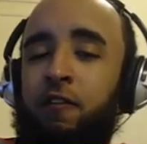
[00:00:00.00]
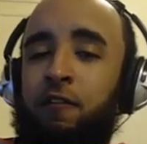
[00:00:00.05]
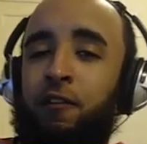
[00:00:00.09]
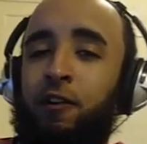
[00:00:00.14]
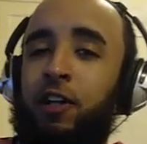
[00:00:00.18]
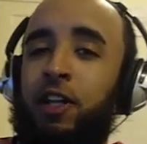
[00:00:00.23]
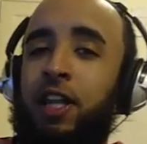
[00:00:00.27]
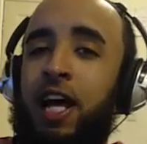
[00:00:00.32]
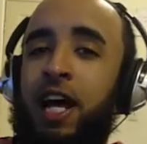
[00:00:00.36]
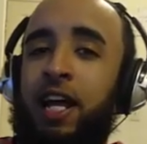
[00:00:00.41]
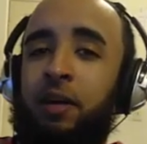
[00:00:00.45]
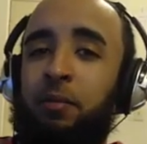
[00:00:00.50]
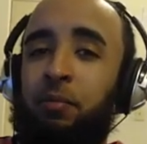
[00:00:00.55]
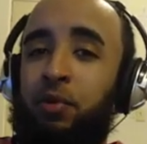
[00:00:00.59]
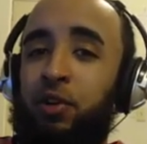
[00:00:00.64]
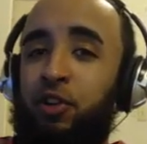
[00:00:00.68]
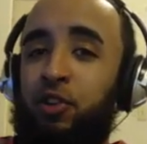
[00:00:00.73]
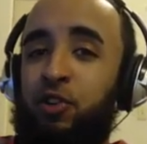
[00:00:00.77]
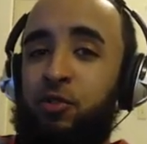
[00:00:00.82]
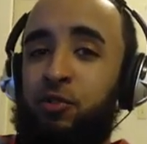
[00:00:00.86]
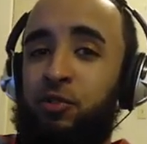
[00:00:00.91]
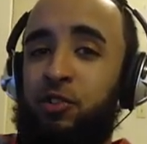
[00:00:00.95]
for a lot of
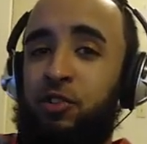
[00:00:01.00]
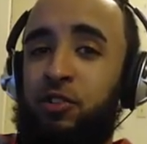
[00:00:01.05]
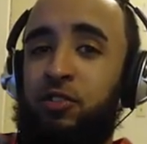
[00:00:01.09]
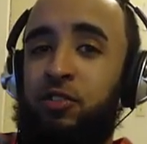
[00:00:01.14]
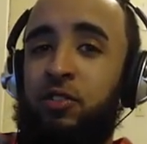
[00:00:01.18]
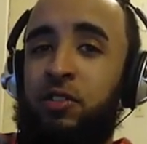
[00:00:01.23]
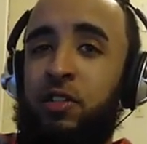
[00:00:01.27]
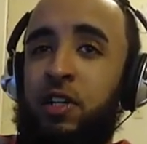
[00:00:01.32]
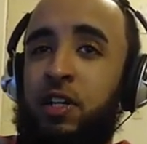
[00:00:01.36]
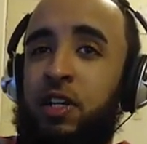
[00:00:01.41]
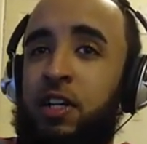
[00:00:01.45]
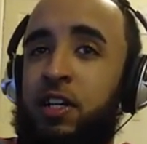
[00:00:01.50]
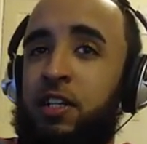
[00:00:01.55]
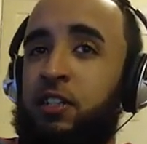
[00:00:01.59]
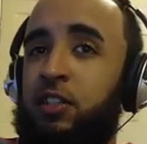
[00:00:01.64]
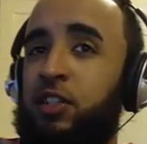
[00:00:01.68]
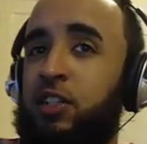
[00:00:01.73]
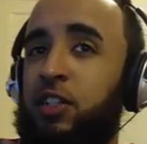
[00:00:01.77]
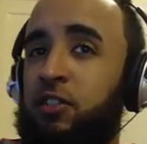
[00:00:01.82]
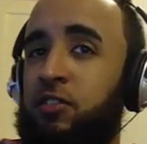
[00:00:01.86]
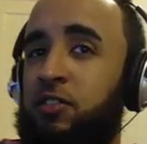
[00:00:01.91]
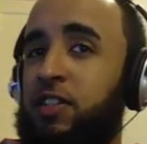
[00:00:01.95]
producers,
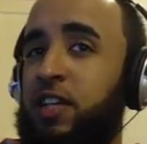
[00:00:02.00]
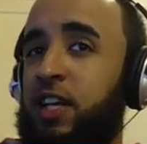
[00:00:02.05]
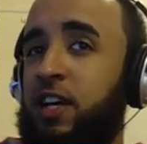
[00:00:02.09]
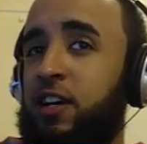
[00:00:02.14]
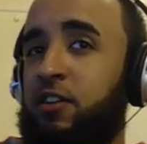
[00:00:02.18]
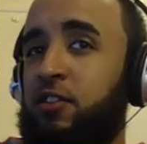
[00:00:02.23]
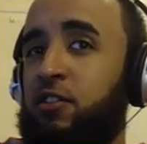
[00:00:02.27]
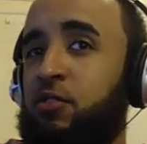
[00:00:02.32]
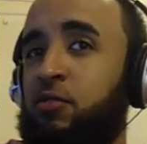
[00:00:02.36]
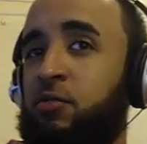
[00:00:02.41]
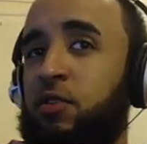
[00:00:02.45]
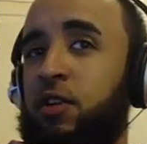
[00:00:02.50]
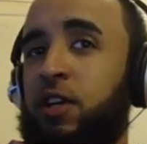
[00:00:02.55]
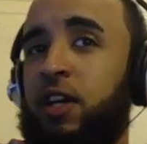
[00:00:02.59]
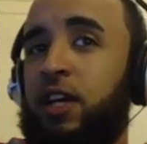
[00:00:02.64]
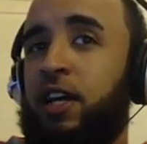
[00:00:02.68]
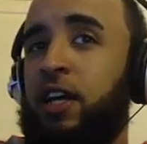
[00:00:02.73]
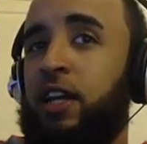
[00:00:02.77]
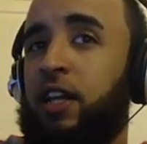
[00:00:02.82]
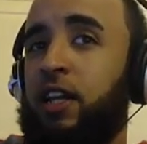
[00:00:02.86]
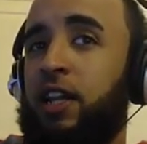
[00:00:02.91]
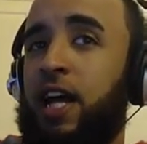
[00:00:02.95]
she'll tell you,
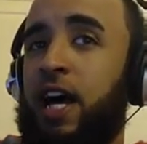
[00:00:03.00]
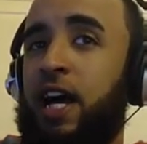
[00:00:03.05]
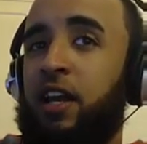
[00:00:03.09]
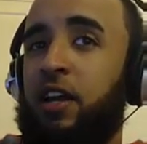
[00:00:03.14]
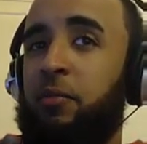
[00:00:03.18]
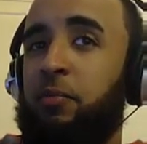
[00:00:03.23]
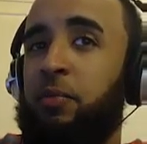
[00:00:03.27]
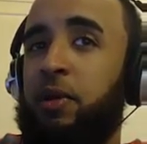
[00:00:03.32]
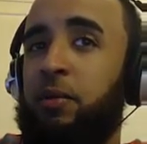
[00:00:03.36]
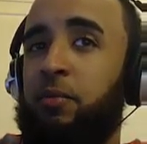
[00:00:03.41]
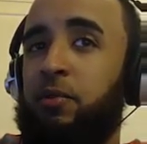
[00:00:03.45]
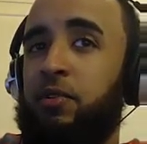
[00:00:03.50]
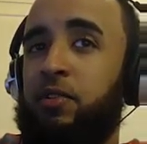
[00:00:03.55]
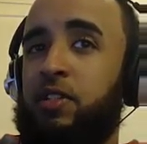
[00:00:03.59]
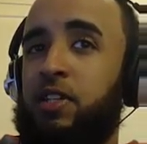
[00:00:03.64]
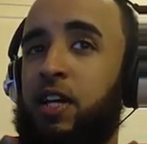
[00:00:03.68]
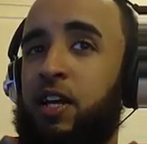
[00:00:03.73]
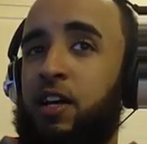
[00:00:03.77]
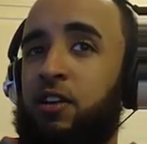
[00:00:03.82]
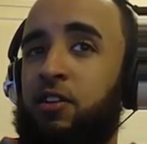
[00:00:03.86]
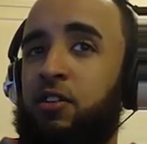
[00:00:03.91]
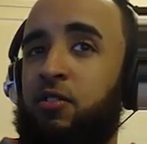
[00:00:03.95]
and a lot of people will
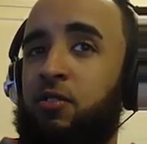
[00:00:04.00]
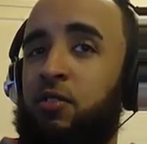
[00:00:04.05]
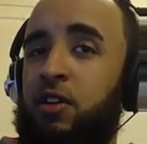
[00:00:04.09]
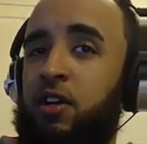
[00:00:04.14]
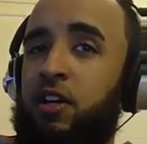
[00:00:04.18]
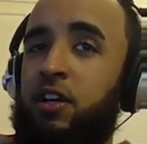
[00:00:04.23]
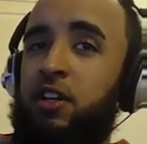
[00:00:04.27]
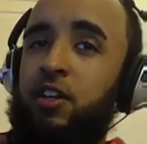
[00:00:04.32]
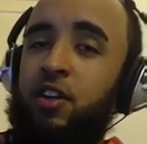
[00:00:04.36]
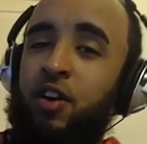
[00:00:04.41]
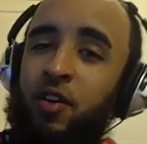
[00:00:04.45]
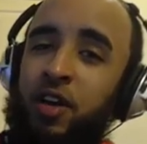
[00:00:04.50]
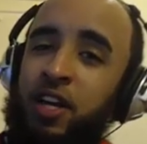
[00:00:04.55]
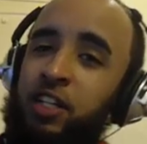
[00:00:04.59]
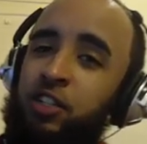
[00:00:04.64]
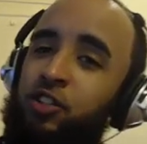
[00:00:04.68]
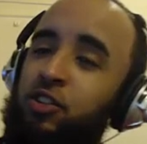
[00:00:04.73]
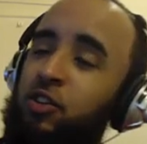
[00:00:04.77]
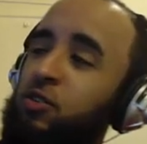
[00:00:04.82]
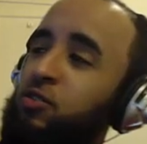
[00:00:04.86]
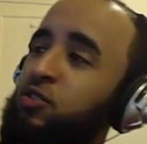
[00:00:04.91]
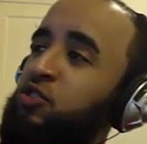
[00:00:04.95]
tell you, your
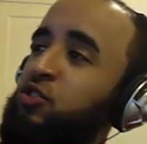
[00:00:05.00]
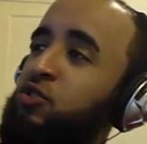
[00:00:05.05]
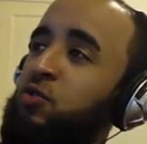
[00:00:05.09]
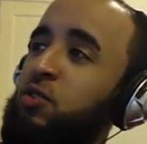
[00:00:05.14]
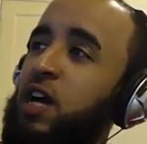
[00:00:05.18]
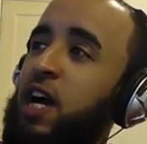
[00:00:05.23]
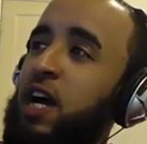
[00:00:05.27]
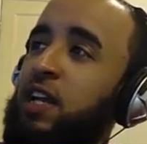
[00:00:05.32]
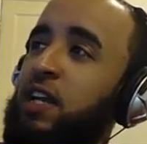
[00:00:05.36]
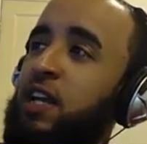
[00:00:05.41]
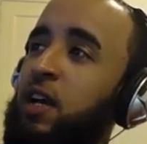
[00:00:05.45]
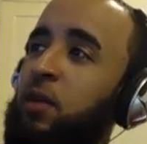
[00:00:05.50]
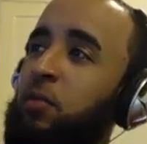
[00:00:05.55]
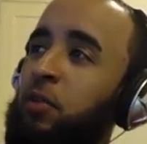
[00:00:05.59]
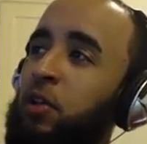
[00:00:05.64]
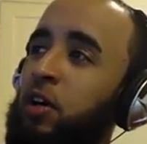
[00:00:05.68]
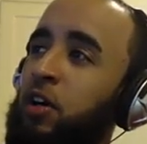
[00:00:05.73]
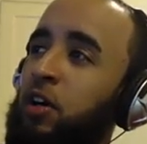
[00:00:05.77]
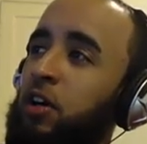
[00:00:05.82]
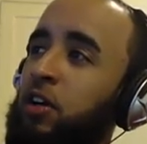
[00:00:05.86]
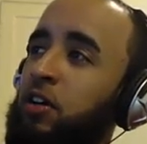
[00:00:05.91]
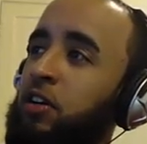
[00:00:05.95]
intro is too goddamn
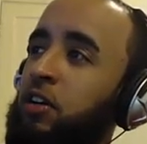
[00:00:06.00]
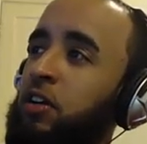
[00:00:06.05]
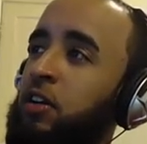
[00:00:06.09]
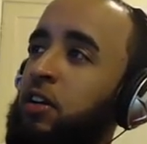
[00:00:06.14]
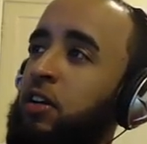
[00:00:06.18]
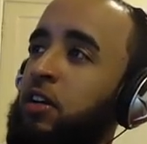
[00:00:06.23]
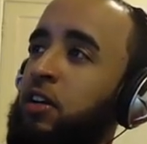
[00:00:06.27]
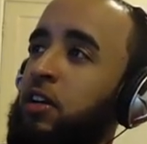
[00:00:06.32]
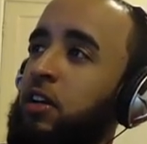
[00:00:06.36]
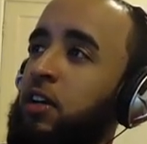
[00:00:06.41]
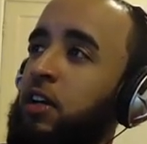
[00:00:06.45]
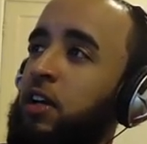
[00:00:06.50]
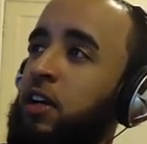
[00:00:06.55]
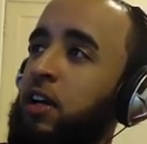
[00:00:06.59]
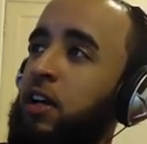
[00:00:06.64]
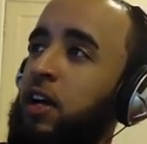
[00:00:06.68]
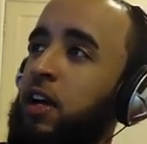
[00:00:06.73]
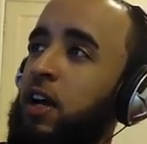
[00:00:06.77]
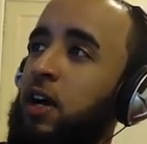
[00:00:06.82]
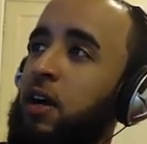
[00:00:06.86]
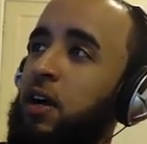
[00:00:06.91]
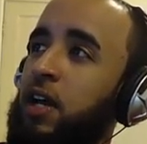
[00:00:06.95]
long.
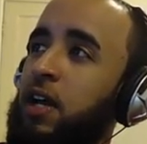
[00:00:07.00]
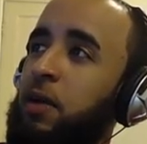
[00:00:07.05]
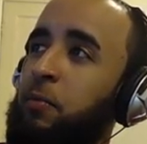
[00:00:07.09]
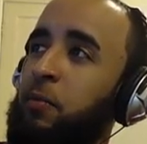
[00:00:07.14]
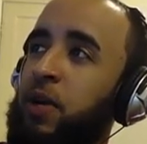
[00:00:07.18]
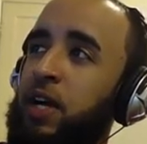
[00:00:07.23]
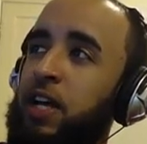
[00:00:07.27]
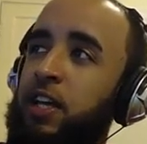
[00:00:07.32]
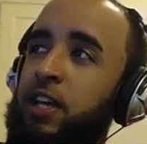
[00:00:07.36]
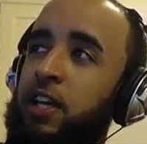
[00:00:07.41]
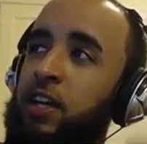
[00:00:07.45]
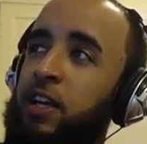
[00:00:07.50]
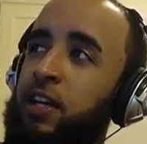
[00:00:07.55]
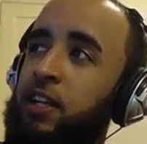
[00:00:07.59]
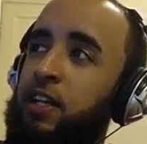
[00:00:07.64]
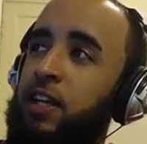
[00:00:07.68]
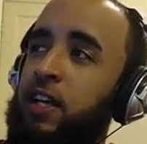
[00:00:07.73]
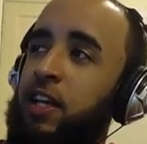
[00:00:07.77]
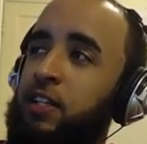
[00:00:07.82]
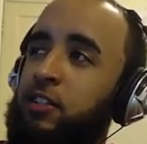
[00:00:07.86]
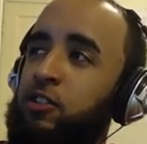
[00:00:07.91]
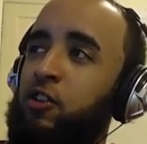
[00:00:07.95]
But
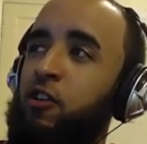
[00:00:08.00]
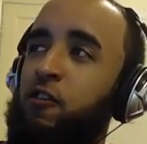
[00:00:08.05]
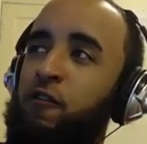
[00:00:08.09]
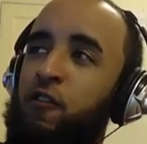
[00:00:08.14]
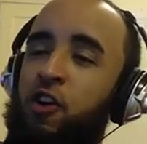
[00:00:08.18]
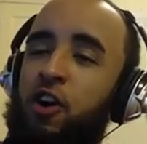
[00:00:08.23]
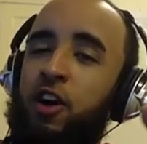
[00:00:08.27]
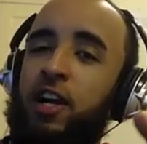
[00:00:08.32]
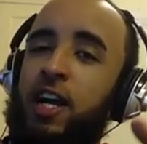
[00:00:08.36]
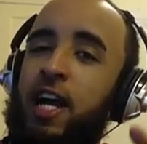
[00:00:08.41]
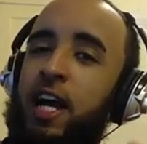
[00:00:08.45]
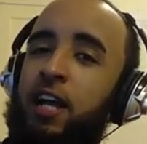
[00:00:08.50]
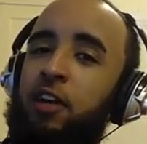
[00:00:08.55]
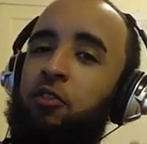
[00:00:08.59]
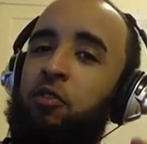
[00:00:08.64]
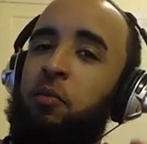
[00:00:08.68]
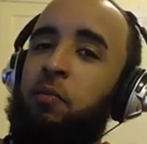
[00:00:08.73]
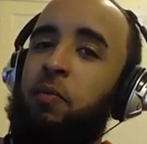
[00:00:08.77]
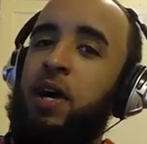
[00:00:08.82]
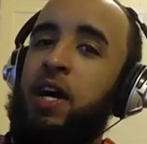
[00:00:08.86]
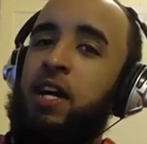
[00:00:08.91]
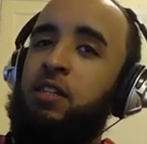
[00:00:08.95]
so far, it kind of
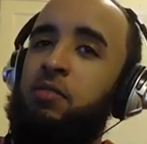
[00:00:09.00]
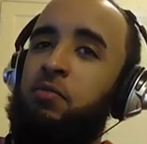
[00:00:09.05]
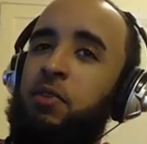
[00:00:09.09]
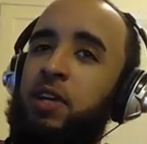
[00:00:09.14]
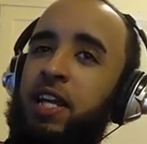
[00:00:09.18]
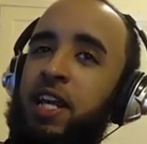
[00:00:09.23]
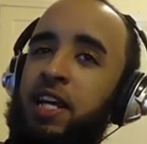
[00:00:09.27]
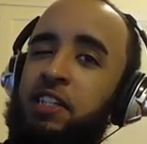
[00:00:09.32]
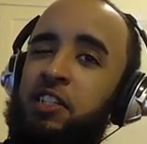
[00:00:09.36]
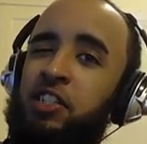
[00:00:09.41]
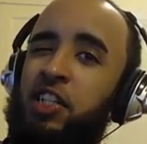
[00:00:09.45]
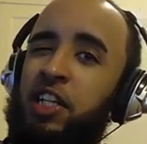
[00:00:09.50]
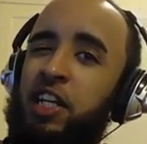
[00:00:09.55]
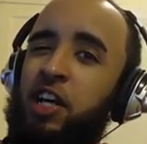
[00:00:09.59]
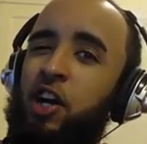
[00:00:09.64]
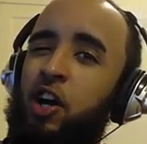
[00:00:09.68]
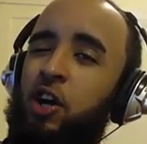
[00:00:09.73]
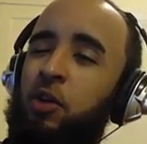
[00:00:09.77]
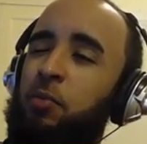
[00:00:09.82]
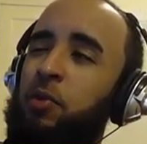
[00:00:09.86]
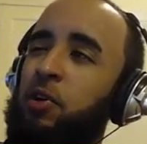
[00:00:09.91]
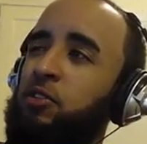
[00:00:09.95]
reminds me of that G
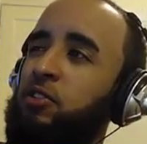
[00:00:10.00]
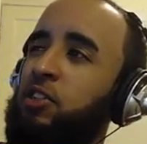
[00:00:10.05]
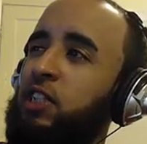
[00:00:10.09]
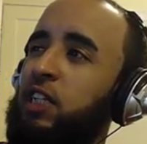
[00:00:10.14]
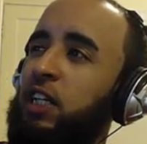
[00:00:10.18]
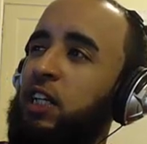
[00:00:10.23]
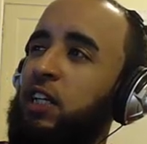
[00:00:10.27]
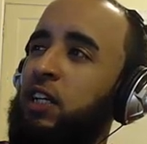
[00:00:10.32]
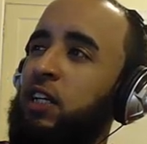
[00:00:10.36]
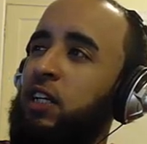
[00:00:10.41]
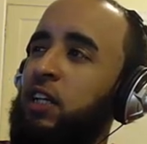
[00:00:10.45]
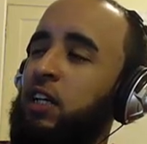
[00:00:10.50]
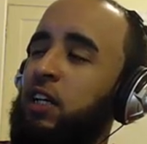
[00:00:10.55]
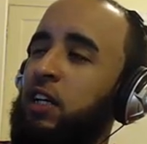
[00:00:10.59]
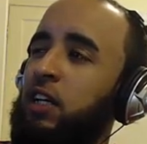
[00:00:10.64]
Herbo shit